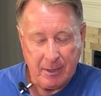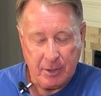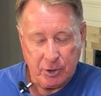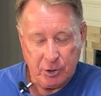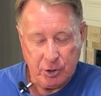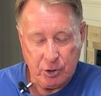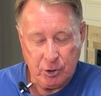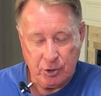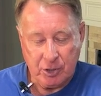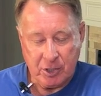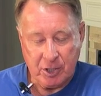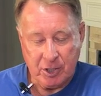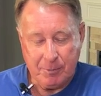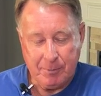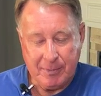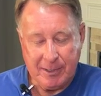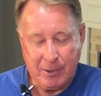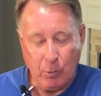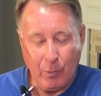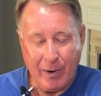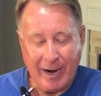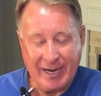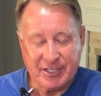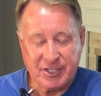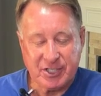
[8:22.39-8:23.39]
You could be
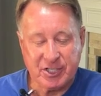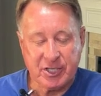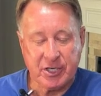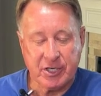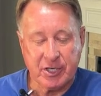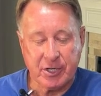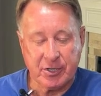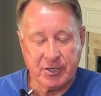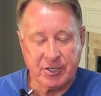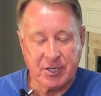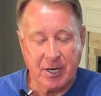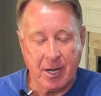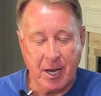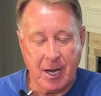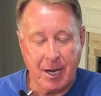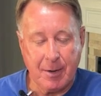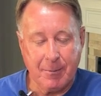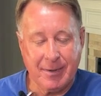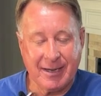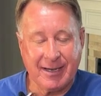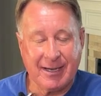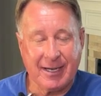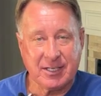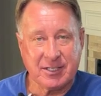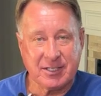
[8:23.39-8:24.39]
wasting your time
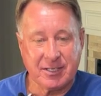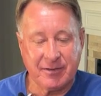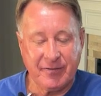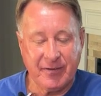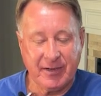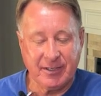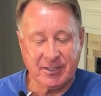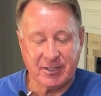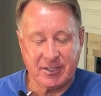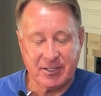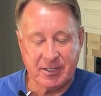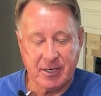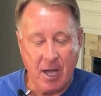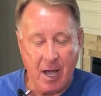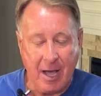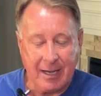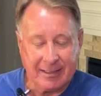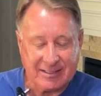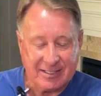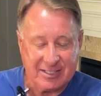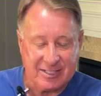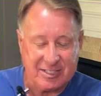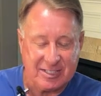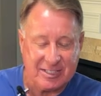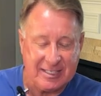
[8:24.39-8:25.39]
because if it's
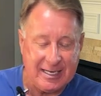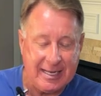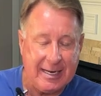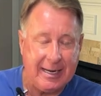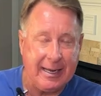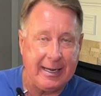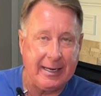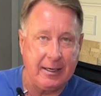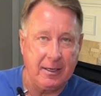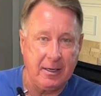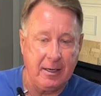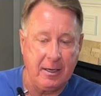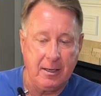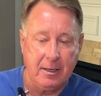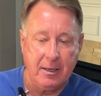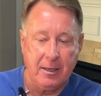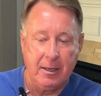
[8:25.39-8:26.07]
not sitting